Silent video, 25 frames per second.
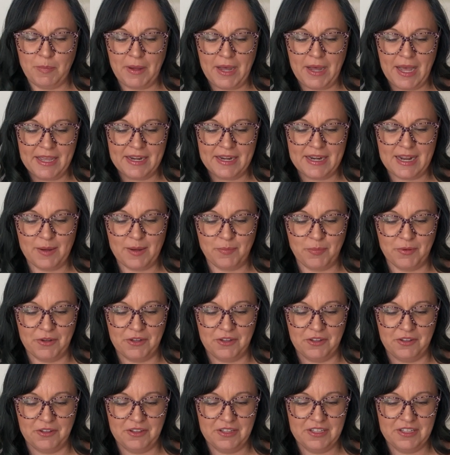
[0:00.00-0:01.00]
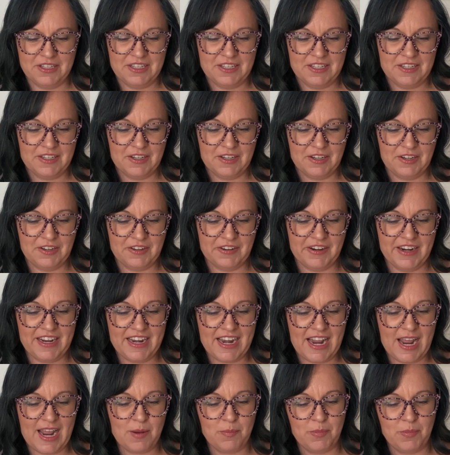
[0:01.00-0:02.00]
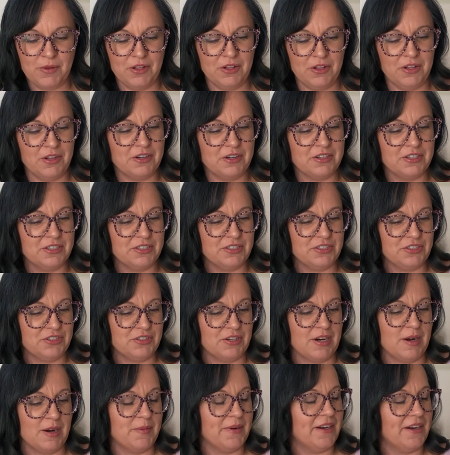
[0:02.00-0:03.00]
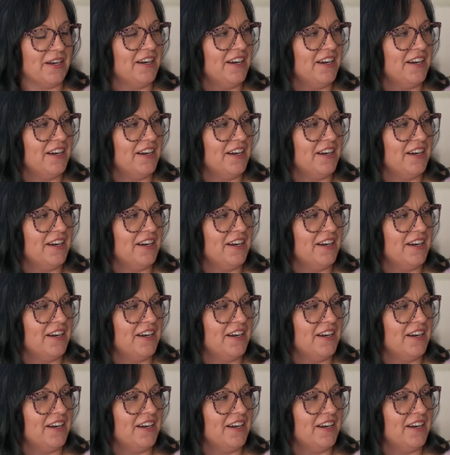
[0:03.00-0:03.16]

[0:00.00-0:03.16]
pineapple, green apple, or strawberry.